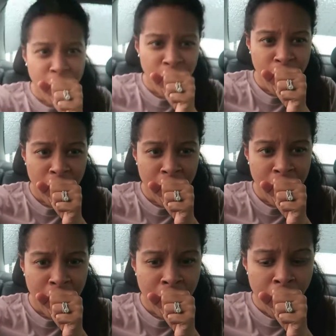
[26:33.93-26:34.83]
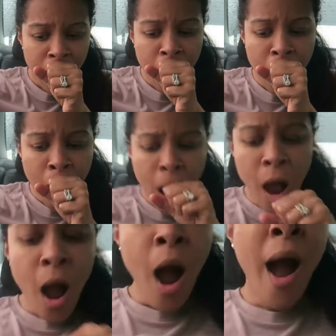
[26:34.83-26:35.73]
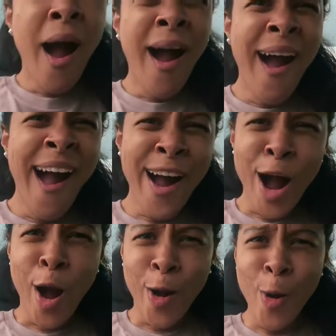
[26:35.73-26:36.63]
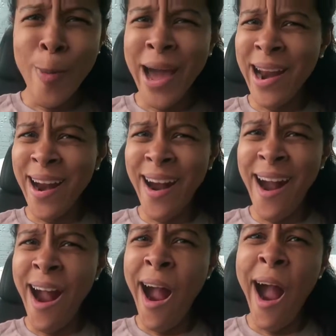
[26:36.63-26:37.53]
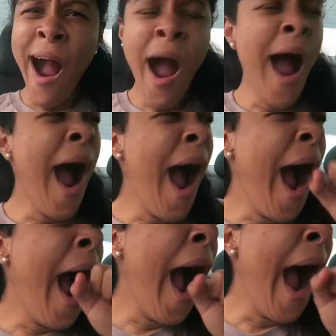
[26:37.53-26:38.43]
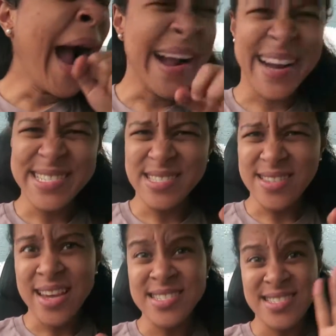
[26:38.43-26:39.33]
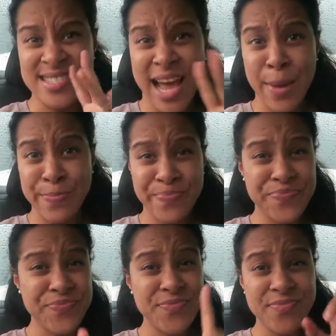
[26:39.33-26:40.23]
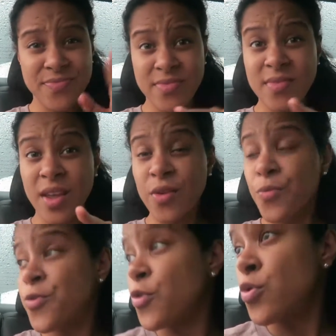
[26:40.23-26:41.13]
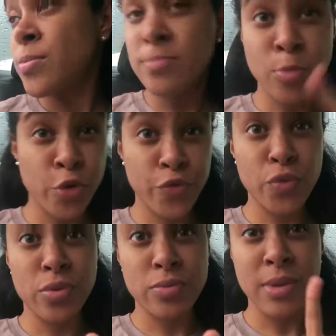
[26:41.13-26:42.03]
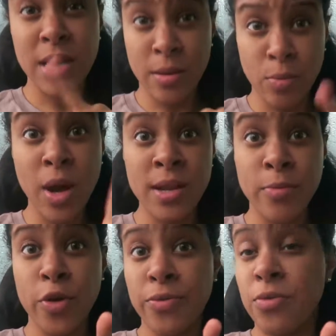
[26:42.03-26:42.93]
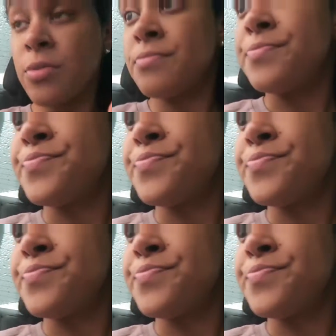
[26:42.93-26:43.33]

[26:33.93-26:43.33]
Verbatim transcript: and cologne and cocoa butter there. Cocoa Dominic. butter? Cocoa butter. Guys, I did a nap. food. More food. I need, I need more food.